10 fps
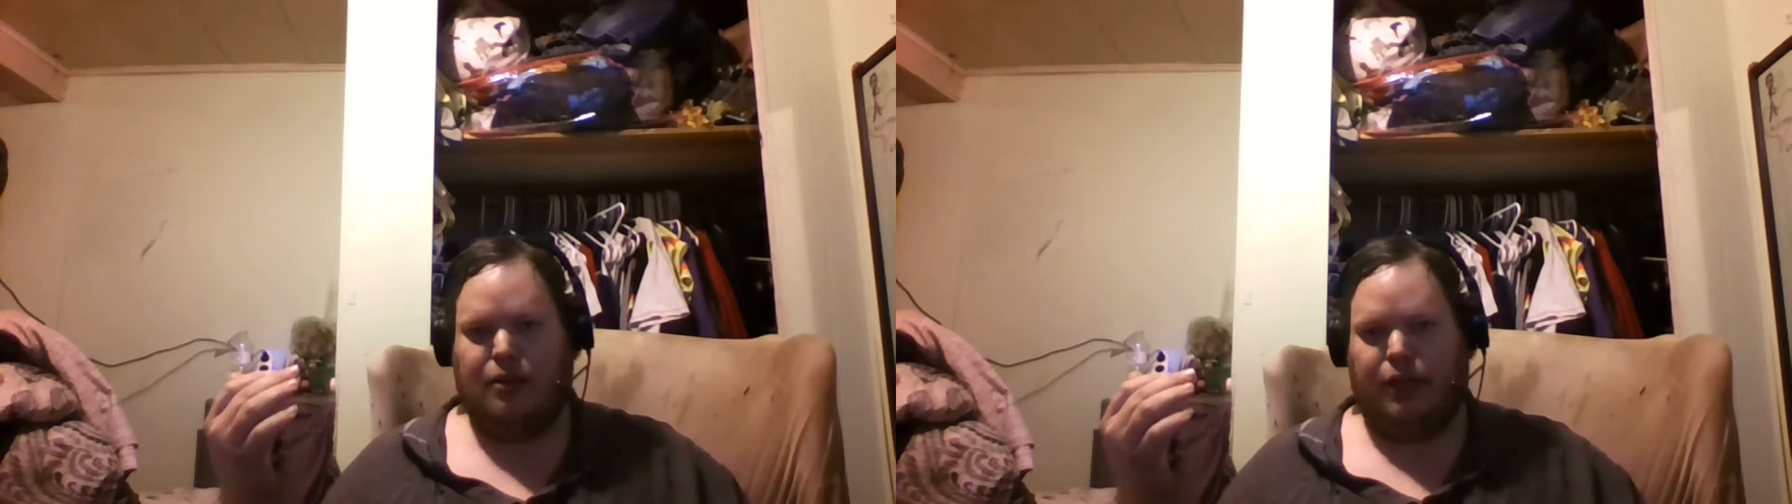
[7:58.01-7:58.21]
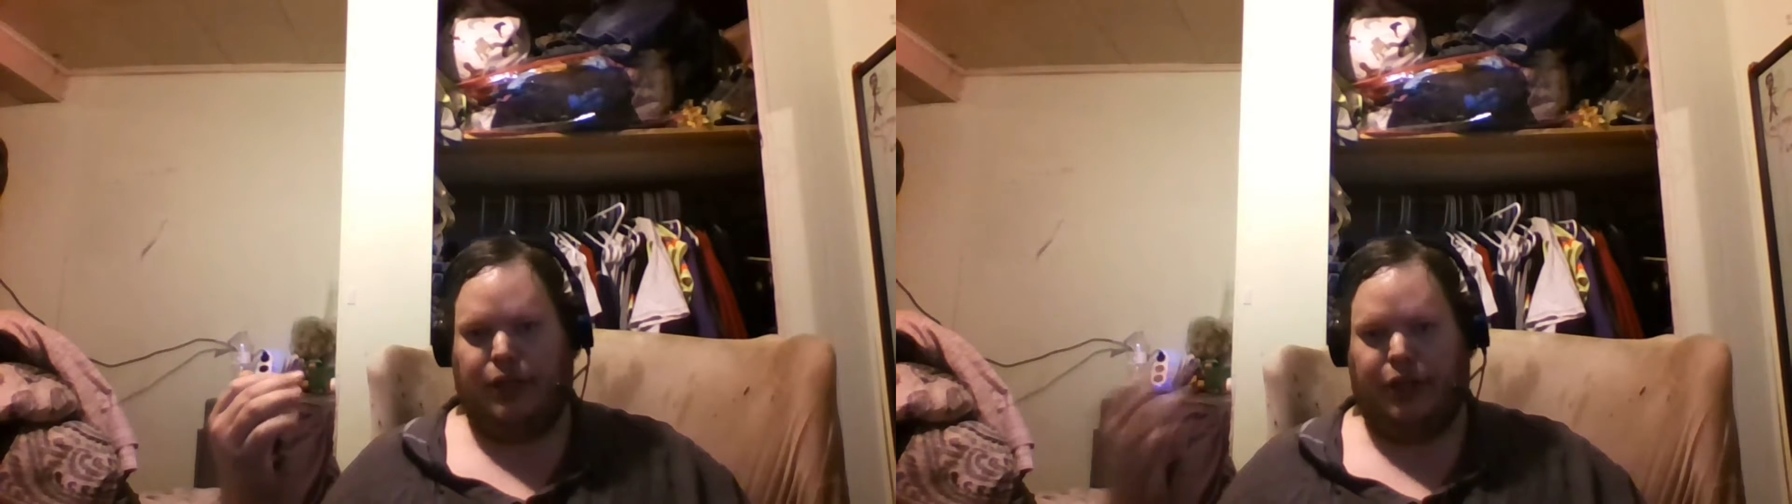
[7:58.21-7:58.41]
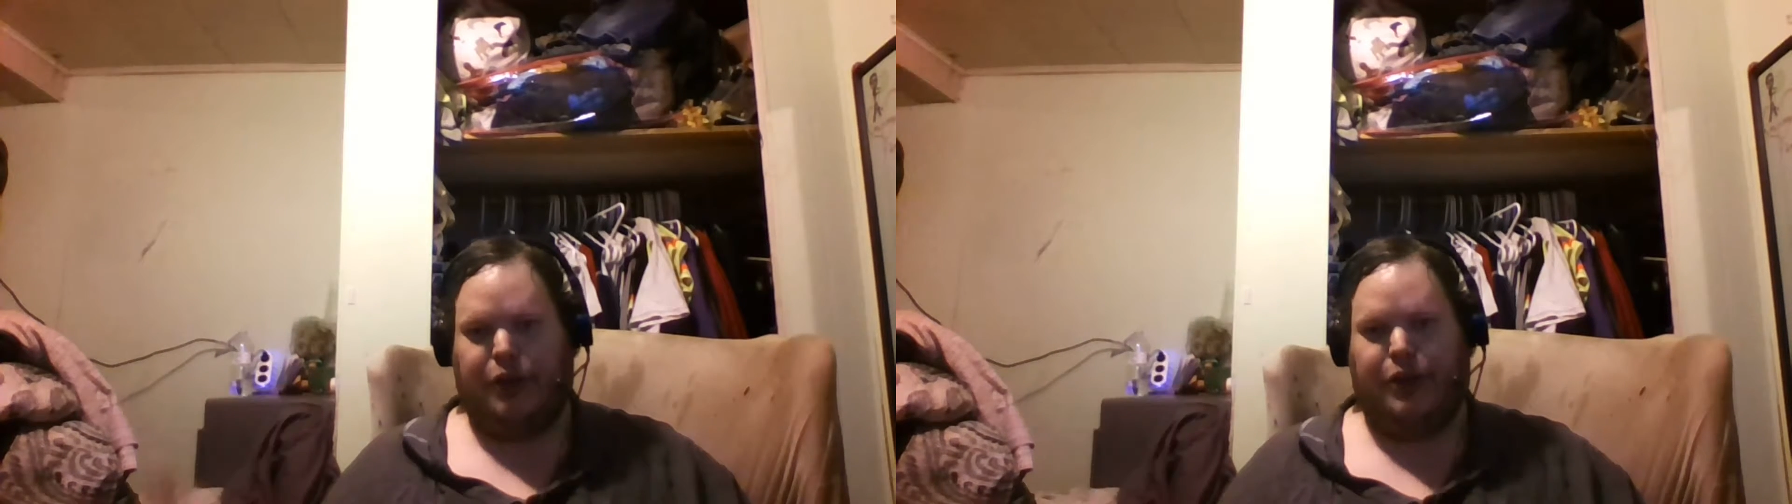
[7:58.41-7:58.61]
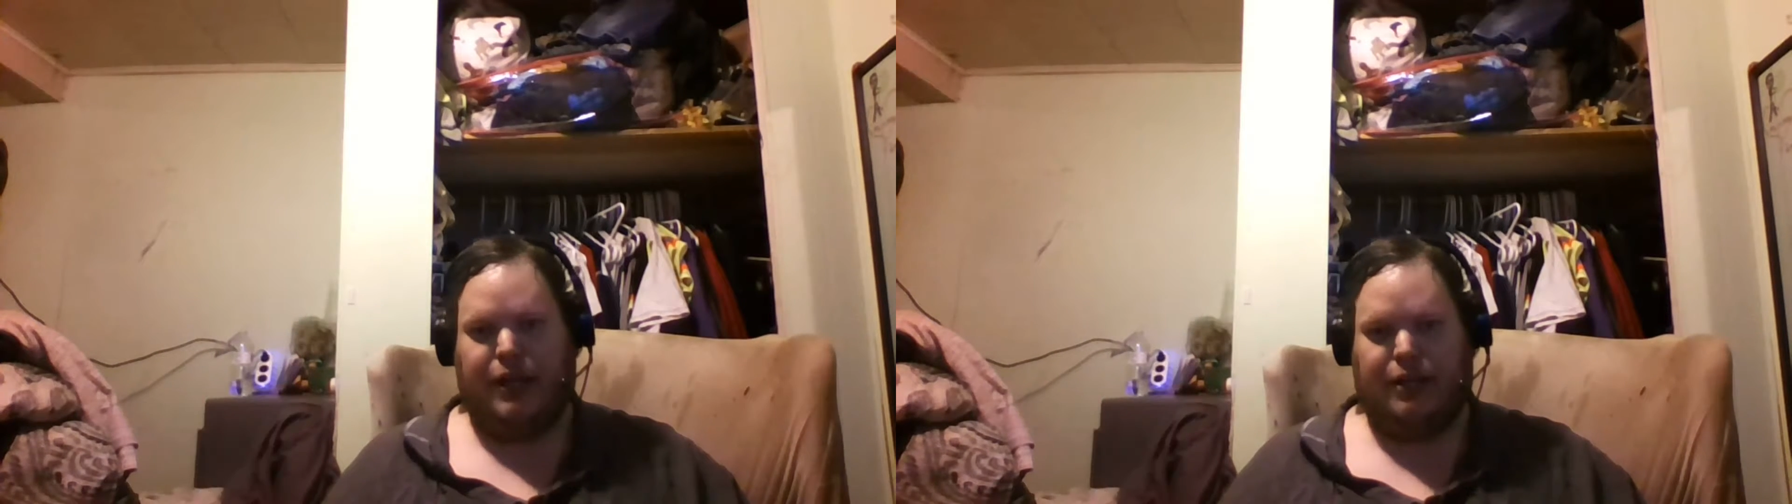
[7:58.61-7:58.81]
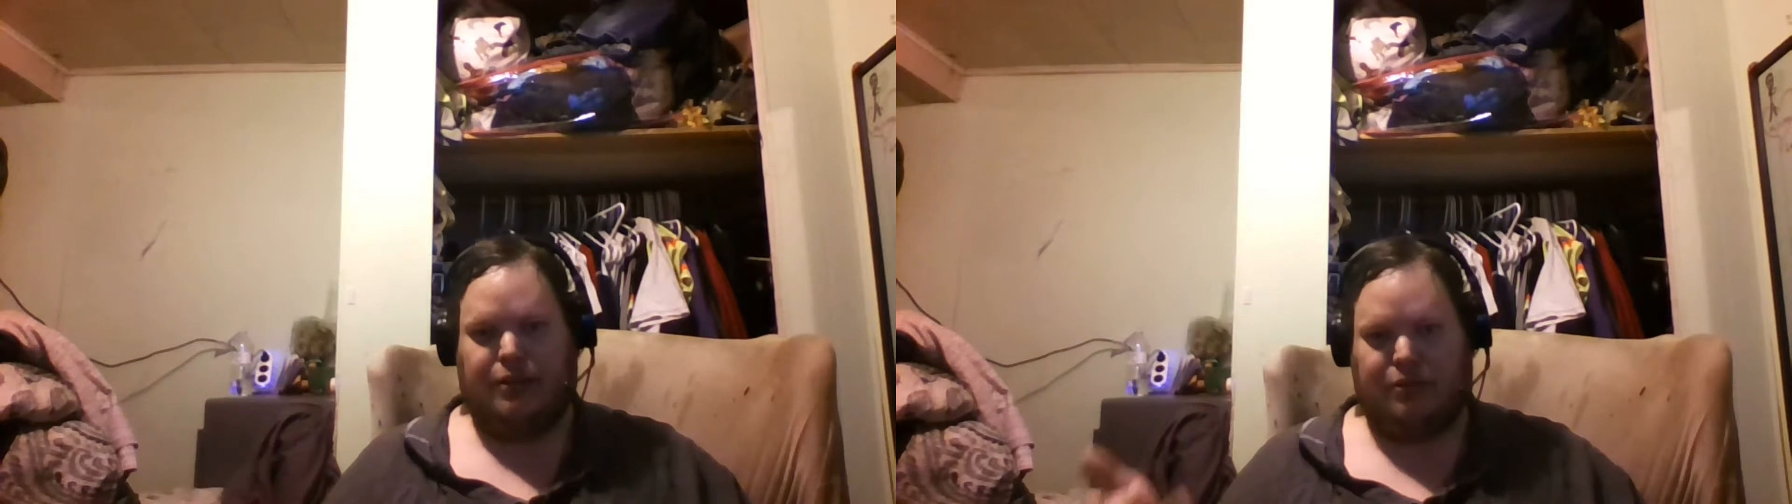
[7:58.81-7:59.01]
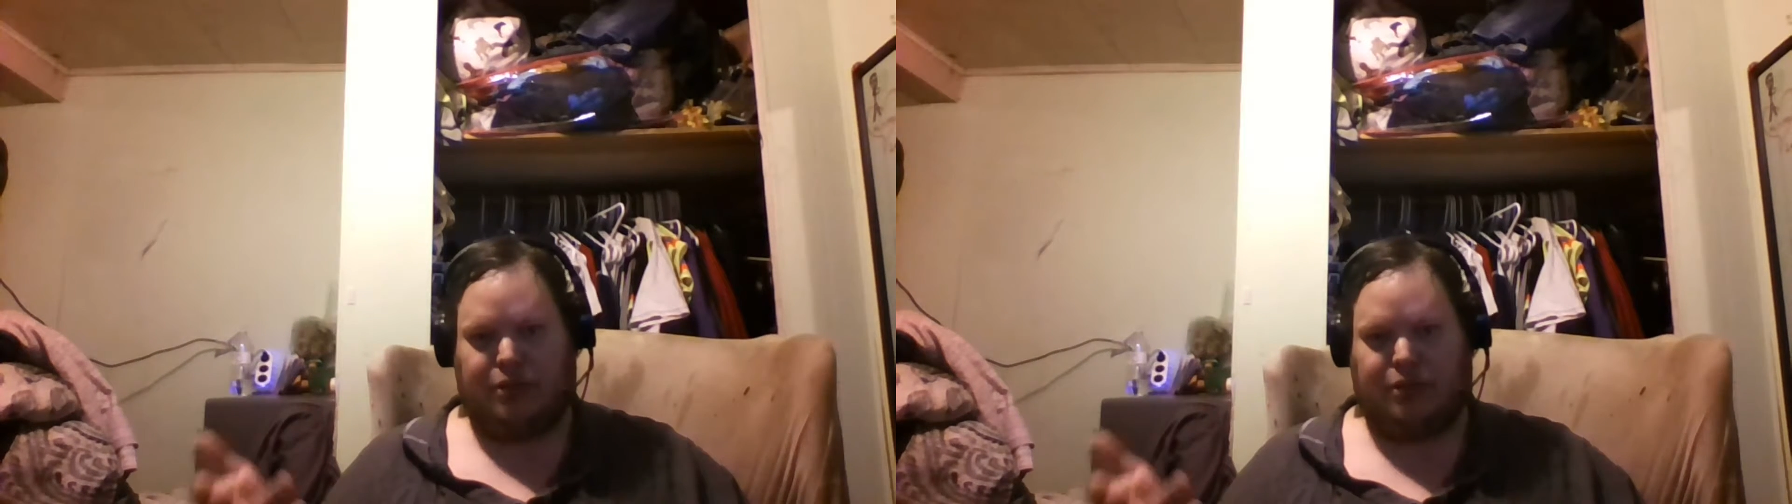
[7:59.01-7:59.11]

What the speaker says: union